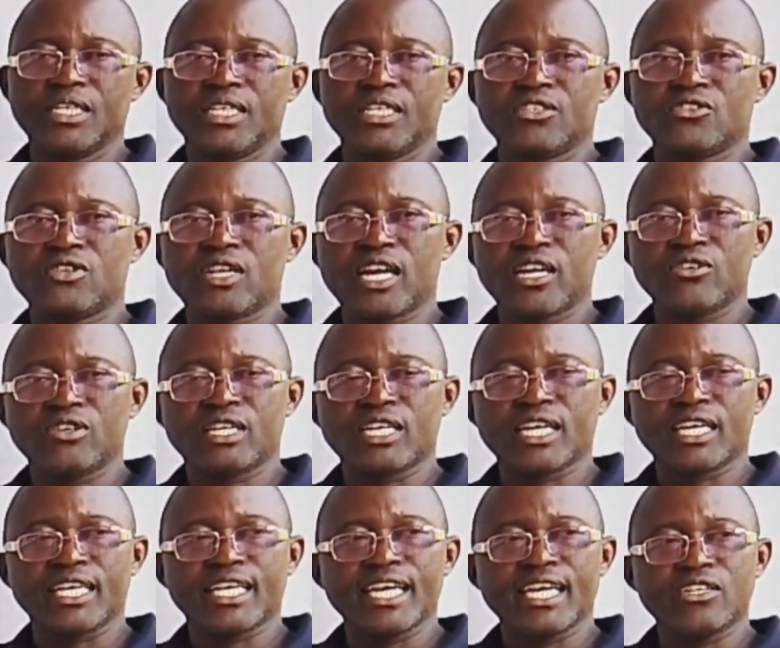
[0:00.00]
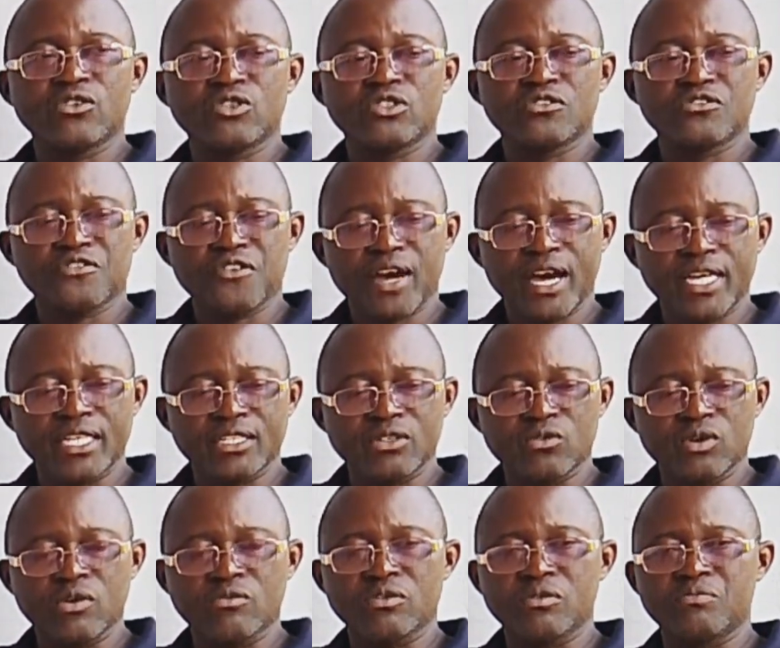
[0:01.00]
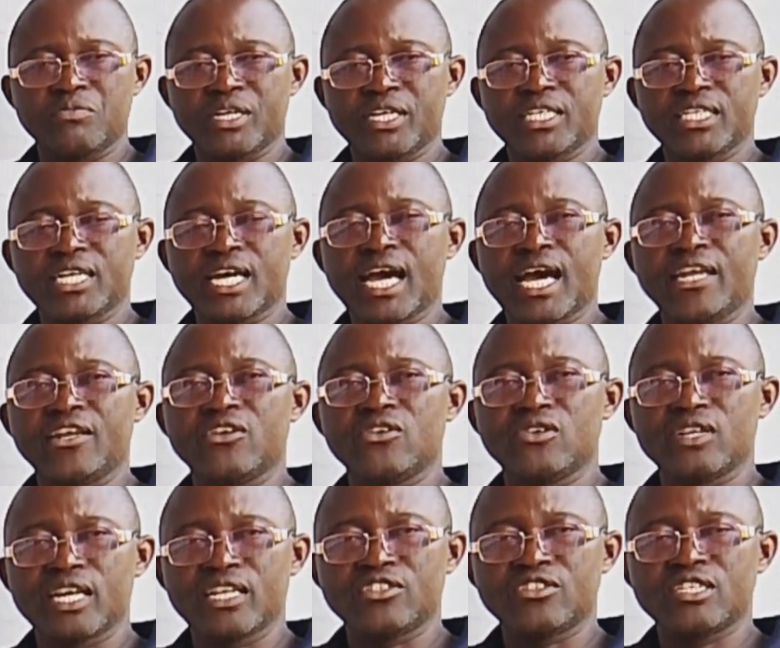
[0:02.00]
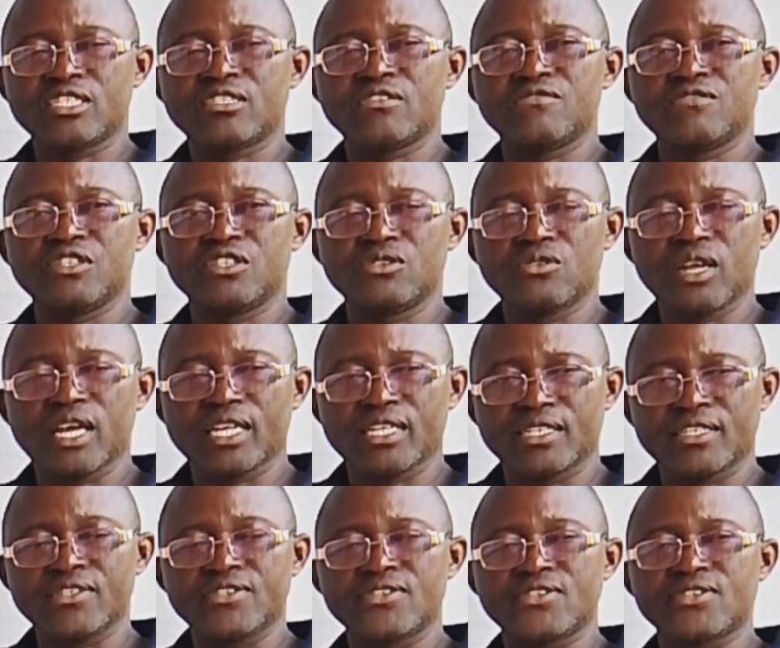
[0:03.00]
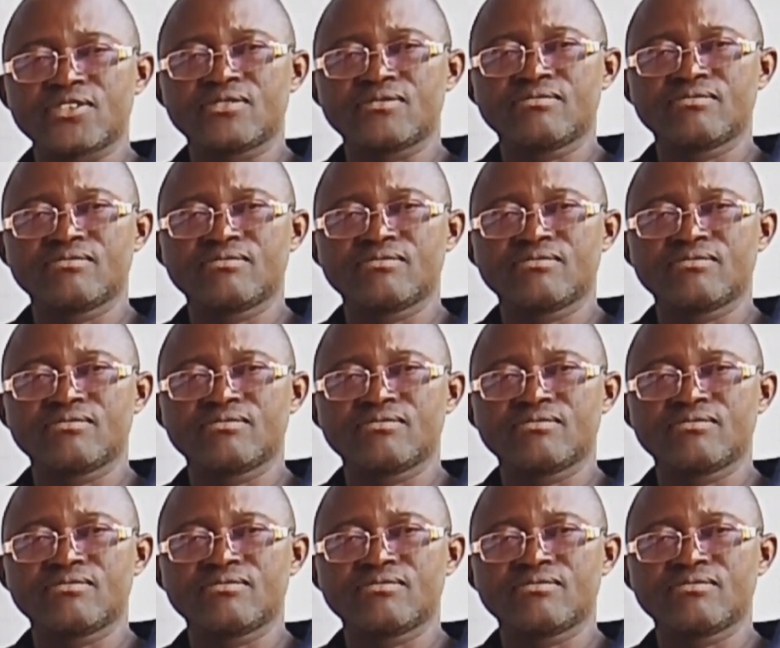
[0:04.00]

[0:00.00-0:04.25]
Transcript: so that you can get notified when we bring another interesting video like this.